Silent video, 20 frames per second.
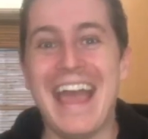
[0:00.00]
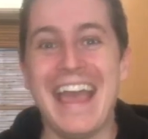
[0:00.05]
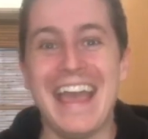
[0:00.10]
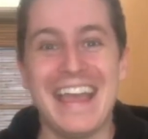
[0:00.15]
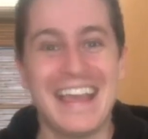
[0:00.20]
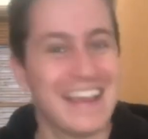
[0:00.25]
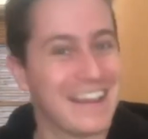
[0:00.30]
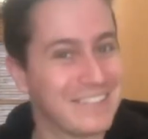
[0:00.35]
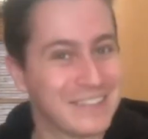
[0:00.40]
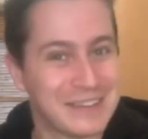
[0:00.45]

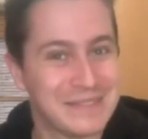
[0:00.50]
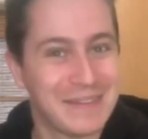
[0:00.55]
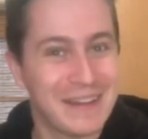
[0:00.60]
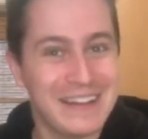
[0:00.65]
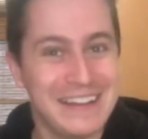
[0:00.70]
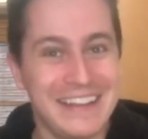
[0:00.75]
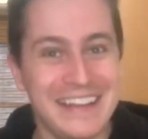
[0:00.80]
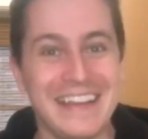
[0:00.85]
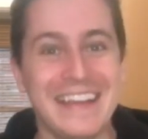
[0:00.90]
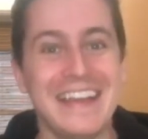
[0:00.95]
Hey
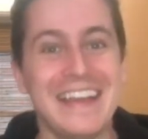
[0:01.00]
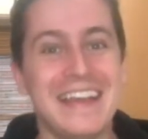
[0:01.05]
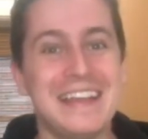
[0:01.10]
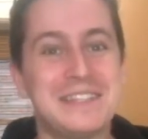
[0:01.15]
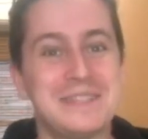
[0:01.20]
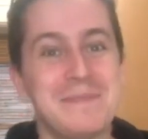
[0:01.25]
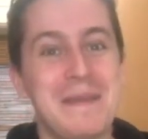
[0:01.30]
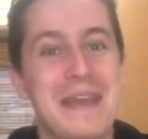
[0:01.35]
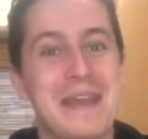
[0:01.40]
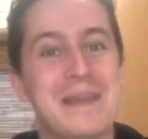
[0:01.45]
everybody, it's
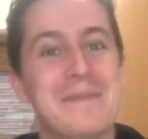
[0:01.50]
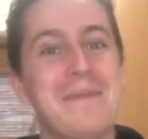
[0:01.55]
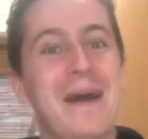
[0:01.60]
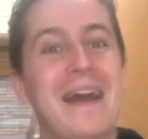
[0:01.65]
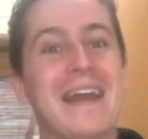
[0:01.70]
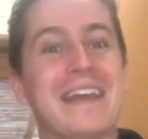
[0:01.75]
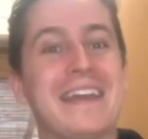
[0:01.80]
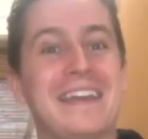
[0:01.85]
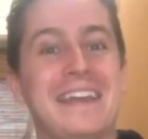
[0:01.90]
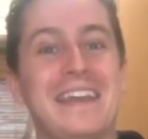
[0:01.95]
me,
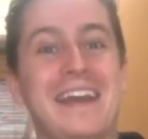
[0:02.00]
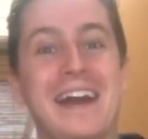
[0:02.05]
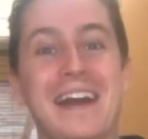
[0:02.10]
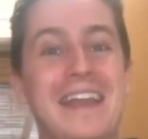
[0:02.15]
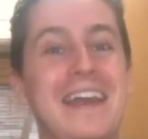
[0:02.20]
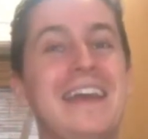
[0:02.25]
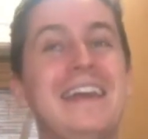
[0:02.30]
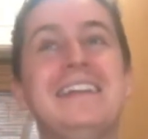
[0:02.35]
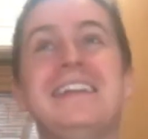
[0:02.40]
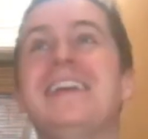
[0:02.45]
Mike,
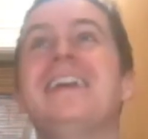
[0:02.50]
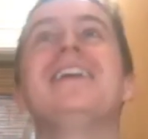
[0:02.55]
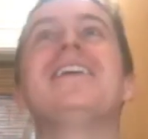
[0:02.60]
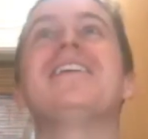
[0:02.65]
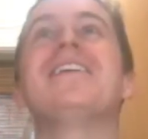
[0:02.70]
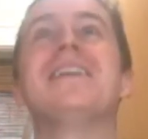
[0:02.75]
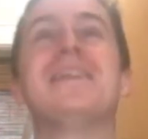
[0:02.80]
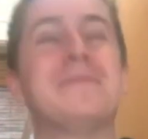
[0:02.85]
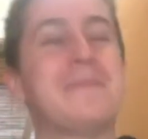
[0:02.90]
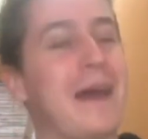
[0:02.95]
again here
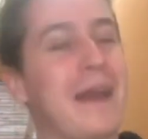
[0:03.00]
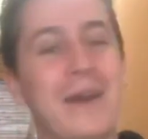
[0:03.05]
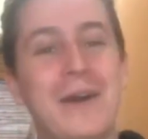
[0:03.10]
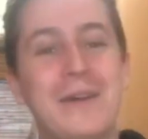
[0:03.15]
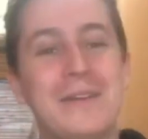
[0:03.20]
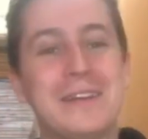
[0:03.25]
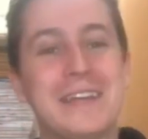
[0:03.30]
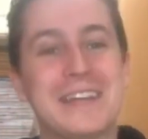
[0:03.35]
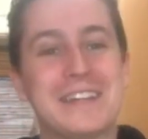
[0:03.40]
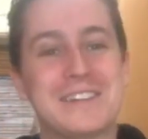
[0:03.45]
in my
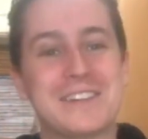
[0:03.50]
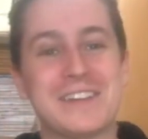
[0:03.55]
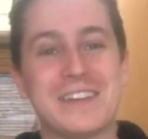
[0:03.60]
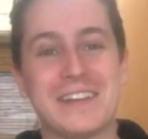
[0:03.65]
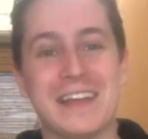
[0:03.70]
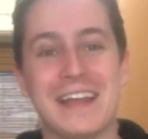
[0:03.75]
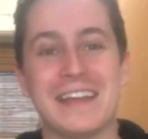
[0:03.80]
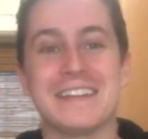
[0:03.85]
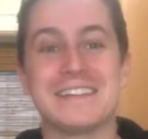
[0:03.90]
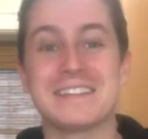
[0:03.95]
own kitchen,
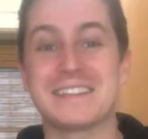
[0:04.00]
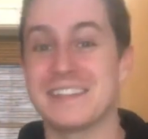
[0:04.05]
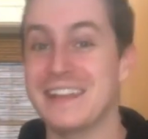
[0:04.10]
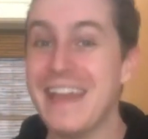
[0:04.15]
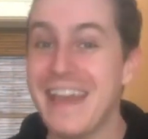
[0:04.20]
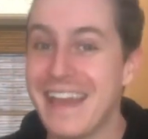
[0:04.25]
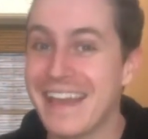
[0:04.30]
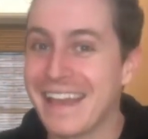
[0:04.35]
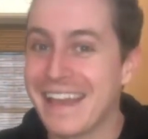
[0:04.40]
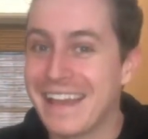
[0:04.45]
and
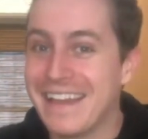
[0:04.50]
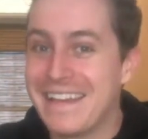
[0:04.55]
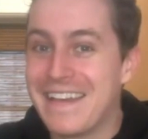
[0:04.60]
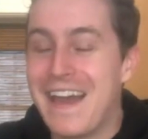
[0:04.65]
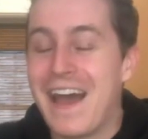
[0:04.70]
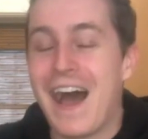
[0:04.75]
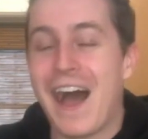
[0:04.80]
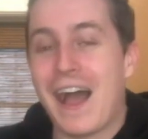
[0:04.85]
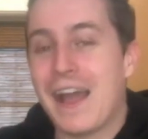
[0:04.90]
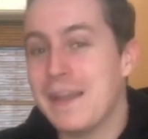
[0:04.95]
today
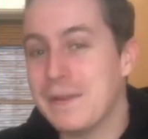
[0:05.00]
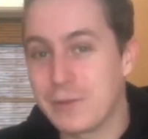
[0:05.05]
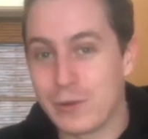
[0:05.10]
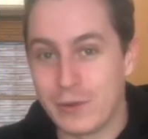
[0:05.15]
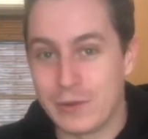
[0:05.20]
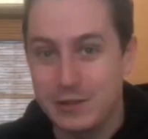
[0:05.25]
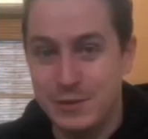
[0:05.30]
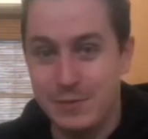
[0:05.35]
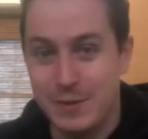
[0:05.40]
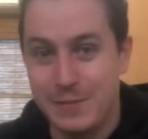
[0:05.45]
I am
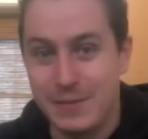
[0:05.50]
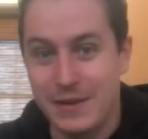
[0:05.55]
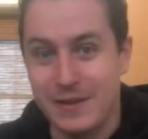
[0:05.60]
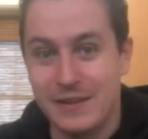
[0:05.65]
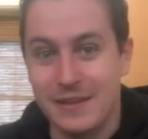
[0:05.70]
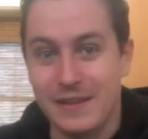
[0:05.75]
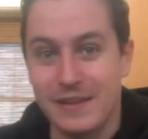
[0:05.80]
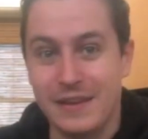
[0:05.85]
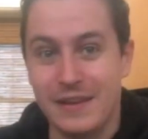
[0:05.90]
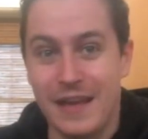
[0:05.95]
going to be
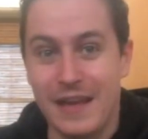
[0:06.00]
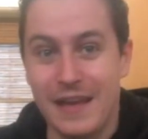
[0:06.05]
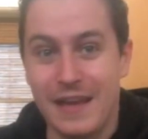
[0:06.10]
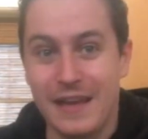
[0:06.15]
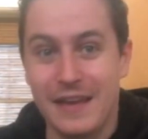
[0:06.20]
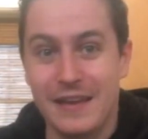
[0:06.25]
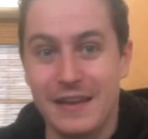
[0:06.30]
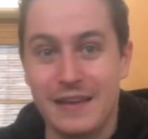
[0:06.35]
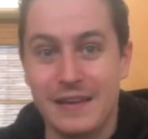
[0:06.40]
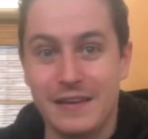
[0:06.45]
making
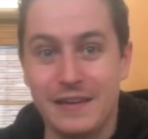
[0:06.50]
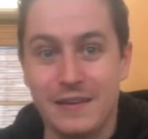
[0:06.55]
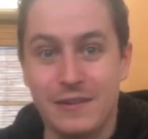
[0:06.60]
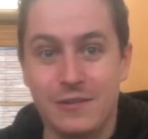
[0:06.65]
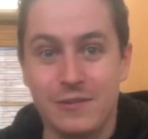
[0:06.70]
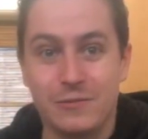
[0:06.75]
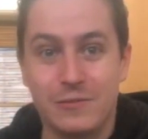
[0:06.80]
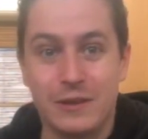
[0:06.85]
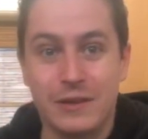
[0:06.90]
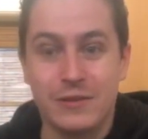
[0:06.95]
a... Oh,
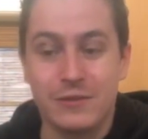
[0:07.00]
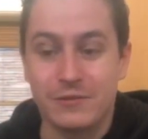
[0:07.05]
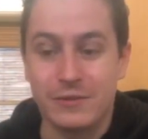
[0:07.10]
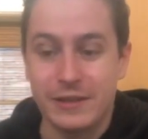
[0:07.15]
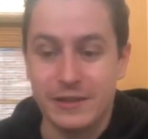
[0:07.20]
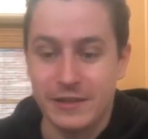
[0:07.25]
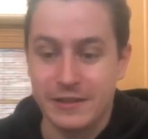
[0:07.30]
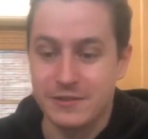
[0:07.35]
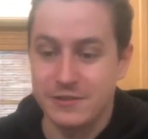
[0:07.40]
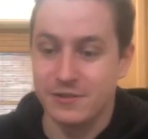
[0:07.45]
well, the ring
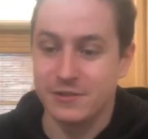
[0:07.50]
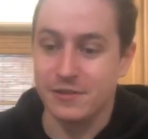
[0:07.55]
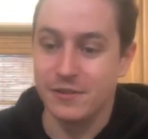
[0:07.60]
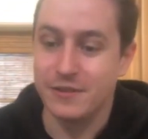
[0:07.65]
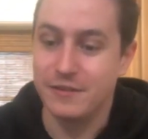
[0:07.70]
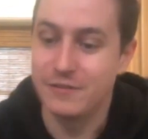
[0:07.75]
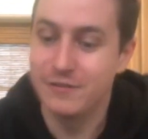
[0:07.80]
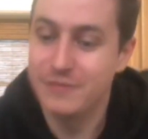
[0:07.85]
light turned off.